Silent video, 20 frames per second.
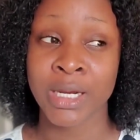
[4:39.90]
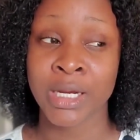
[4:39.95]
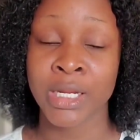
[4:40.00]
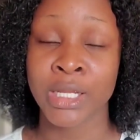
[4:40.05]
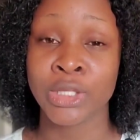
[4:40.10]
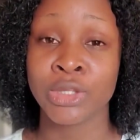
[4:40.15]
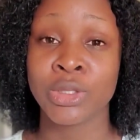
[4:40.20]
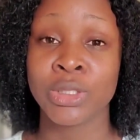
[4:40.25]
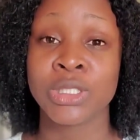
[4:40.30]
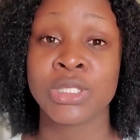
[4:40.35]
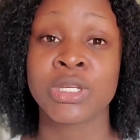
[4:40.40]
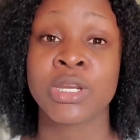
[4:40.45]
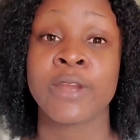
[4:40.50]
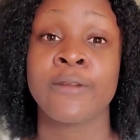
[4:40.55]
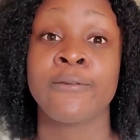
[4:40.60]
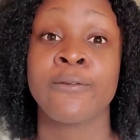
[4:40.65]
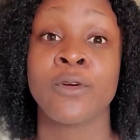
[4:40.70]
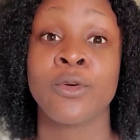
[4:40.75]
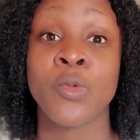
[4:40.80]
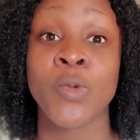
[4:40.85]
industry
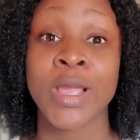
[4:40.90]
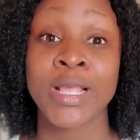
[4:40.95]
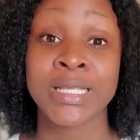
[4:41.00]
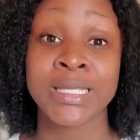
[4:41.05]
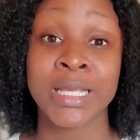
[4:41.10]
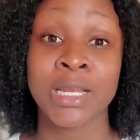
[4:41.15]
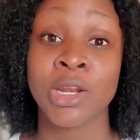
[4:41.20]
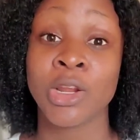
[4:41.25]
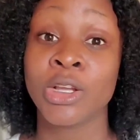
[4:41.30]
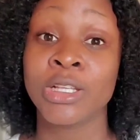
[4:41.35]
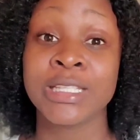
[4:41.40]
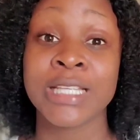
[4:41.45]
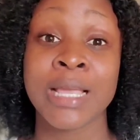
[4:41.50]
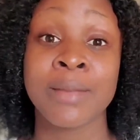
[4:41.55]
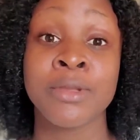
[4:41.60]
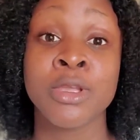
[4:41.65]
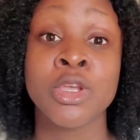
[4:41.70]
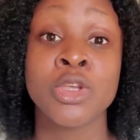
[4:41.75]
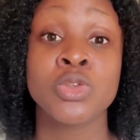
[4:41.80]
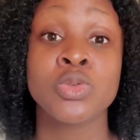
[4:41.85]
for quite a long time,
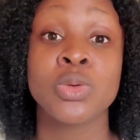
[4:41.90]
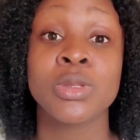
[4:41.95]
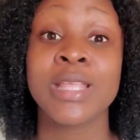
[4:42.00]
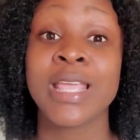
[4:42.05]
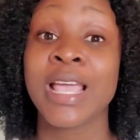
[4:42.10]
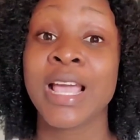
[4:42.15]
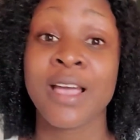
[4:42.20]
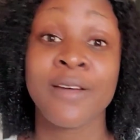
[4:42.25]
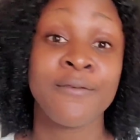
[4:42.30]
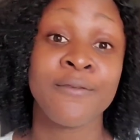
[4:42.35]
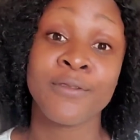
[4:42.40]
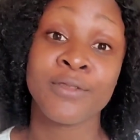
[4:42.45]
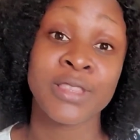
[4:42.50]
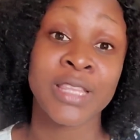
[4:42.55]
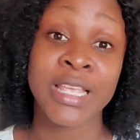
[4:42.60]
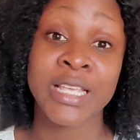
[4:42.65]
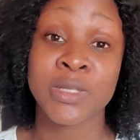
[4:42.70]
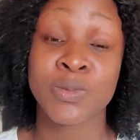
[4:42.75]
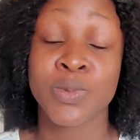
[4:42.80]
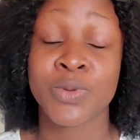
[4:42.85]
so they have
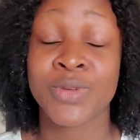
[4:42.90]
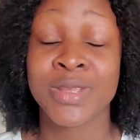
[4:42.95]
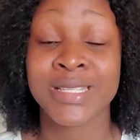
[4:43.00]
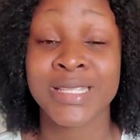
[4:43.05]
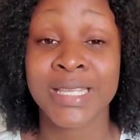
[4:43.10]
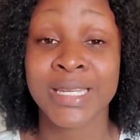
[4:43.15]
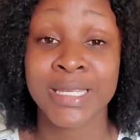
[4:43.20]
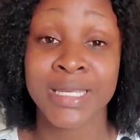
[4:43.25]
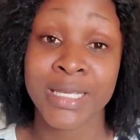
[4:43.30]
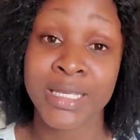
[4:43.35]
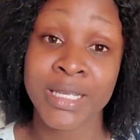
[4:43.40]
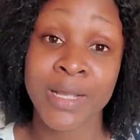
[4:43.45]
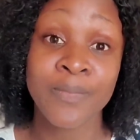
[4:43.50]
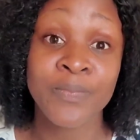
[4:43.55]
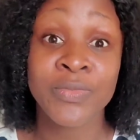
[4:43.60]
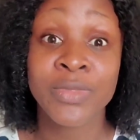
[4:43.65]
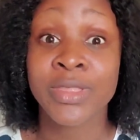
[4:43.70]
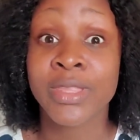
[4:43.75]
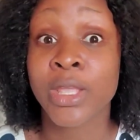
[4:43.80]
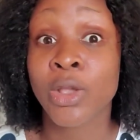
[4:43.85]
the experience they need.
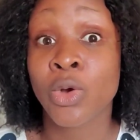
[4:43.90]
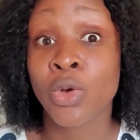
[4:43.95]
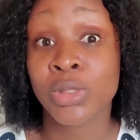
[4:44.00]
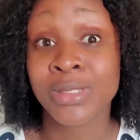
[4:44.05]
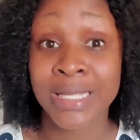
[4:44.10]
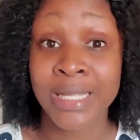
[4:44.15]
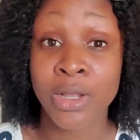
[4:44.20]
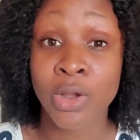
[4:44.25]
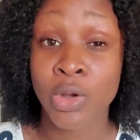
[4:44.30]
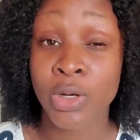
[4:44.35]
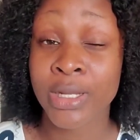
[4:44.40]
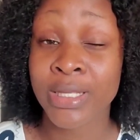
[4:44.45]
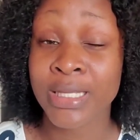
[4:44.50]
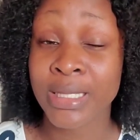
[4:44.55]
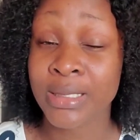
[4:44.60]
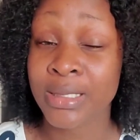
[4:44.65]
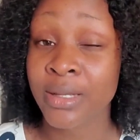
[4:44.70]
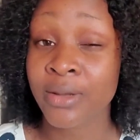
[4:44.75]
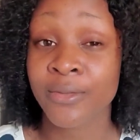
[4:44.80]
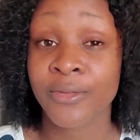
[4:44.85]
They started calling
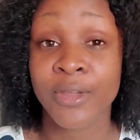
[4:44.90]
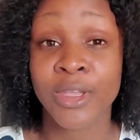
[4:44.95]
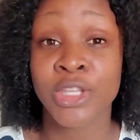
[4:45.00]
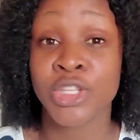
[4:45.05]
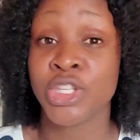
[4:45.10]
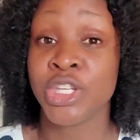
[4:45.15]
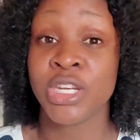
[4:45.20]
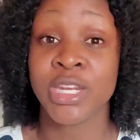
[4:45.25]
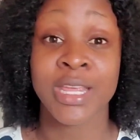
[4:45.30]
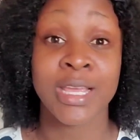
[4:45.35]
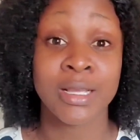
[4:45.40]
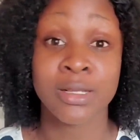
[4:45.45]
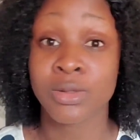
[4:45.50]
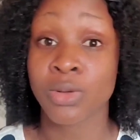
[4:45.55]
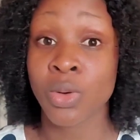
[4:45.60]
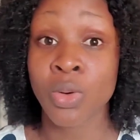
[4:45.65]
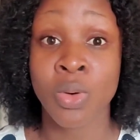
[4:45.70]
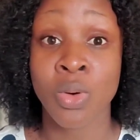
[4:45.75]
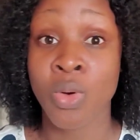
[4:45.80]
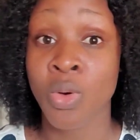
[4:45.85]
themselves engineers
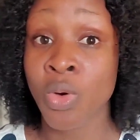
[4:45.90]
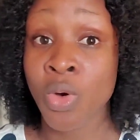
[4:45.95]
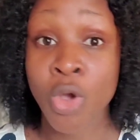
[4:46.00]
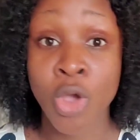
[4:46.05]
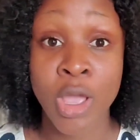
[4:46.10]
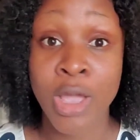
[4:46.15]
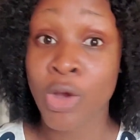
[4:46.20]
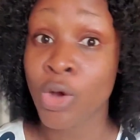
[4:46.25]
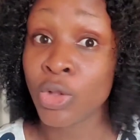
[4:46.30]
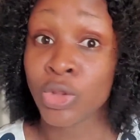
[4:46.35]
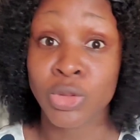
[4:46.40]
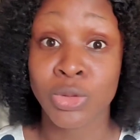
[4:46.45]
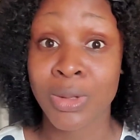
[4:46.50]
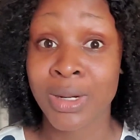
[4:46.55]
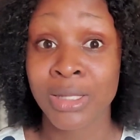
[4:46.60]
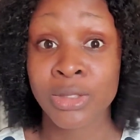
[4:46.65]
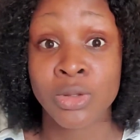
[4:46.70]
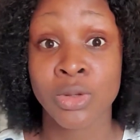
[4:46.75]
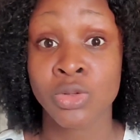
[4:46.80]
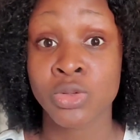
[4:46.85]
or
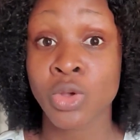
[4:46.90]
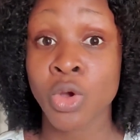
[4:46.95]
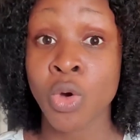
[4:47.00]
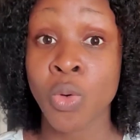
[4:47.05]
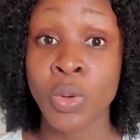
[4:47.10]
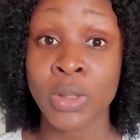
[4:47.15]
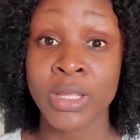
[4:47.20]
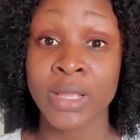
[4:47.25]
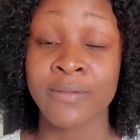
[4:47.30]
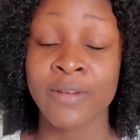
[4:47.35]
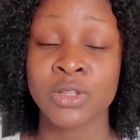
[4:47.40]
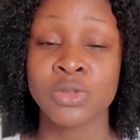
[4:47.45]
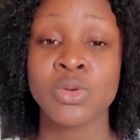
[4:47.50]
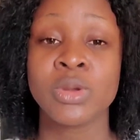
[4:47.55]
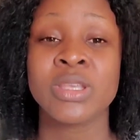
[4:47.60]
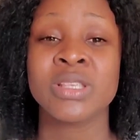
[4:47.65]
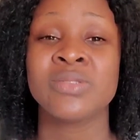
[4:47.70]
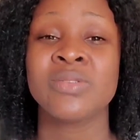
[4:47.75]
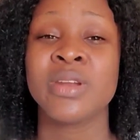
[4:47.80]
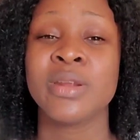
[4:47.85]
contractors or whatever. So
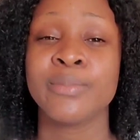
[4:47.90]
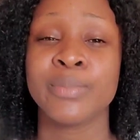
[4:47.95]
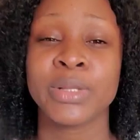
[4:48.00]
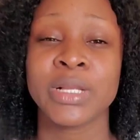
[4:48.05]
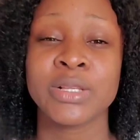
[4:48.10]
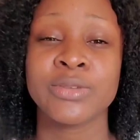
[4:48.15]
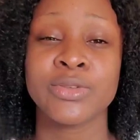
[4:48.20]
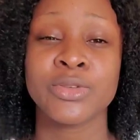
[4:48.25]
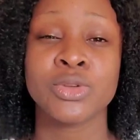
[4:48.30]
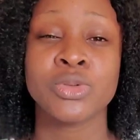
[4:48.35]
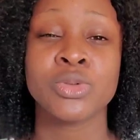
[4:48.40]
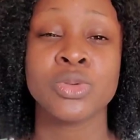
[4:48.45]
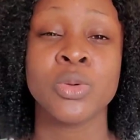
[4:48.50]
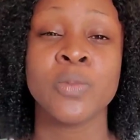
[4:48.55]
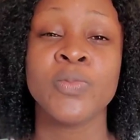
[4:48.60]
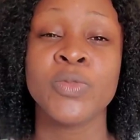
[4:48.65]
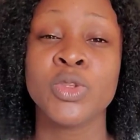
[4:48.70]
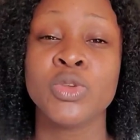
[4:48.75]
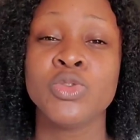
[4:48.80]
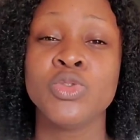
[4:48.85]
it's very important for you to
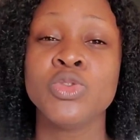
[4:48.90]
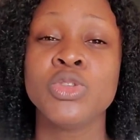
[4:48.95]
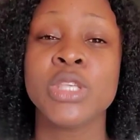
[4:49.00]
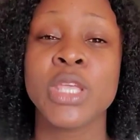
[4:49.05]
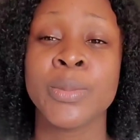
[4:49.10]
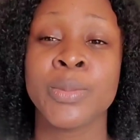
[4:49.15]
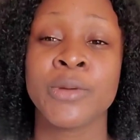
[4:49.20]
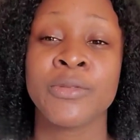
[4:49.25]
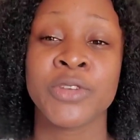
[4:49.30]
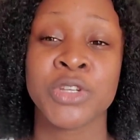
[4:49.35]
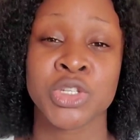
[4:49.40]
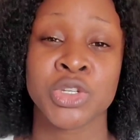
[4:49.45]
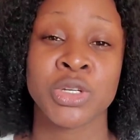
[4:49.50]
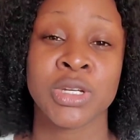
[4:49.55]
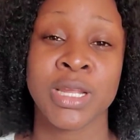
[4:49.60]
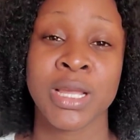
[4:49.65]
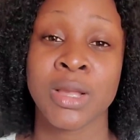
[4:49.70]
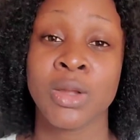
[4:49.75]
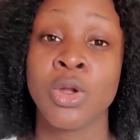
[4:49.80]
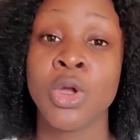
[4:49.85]
use a
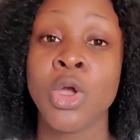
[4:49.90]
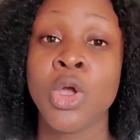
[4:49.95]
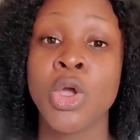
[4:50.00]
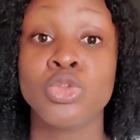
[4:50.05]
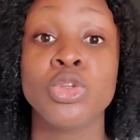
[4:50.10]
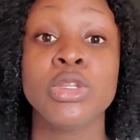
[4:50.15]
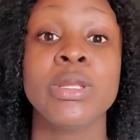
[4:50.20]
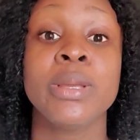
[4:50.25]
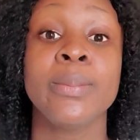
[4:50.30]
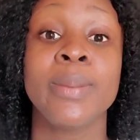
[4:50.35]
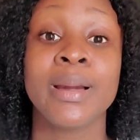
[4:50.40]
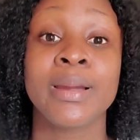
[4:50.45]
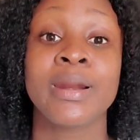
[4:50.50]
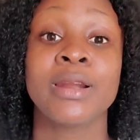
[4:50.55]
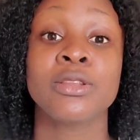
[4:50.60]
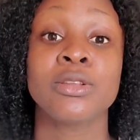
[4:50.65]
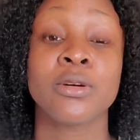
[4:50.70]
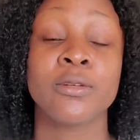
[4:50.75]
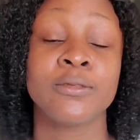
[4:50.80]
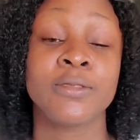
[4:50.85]
professional. Know the background
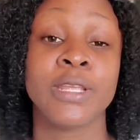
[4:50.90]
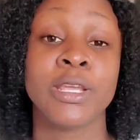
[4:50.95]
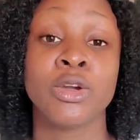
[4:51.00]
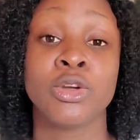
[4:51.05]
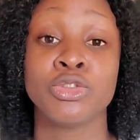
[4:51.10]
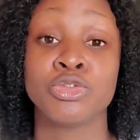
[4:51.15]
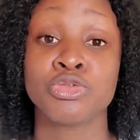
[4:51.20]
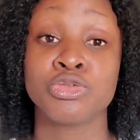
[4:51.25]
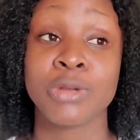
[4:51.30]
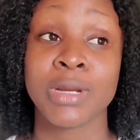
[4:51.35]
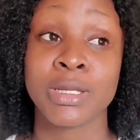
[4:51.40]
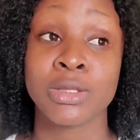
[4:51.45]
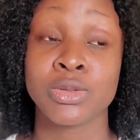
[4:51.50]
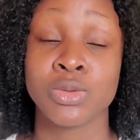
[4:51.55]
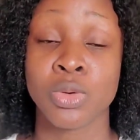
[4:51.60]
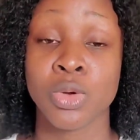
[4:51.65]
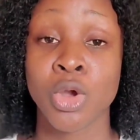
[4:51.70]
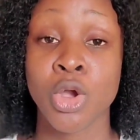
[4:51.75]
of the contractor